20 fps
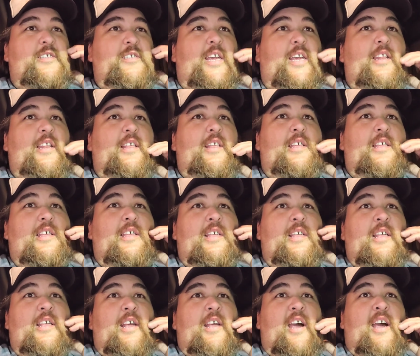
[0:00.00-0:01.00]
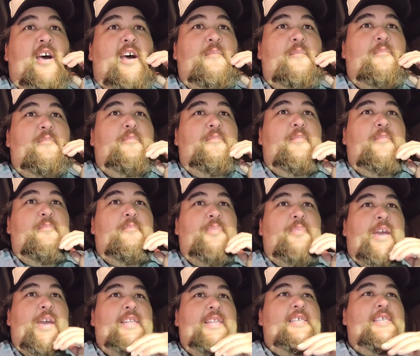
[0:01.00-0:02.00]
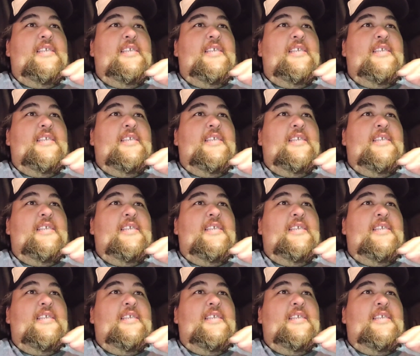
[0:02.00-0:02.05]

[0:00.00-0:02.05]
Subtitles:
second. But,